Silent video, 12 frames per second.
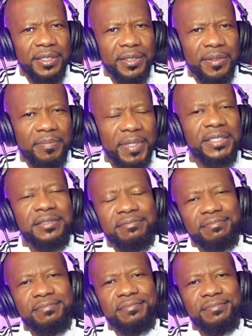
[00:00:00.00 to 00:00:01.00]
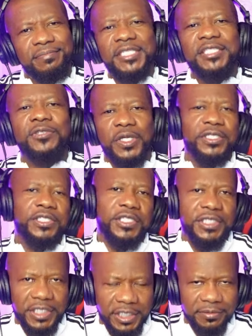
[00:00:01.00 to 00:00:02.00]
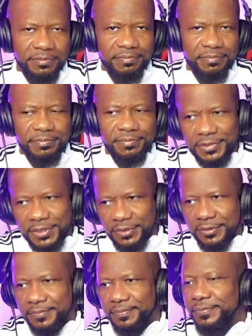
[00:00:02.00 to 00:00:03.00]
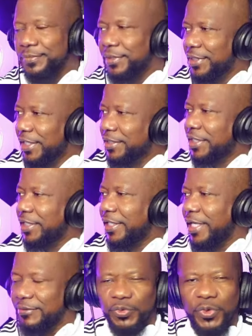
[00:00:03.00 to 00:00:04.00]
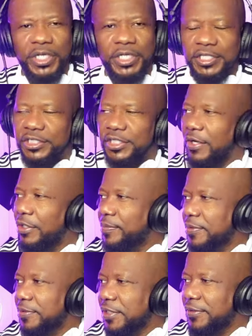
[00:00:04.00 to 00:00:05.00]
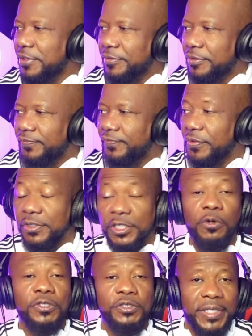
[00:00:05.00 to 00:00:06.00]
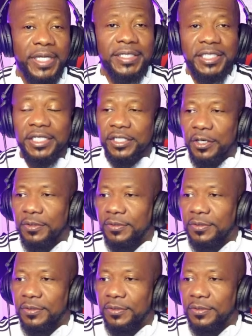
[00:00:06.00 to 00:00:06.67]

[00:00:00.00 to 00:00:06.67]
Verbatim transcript: But this is what she did. So let's get it. I just want to catch y'all up on something for those of you that didn't know.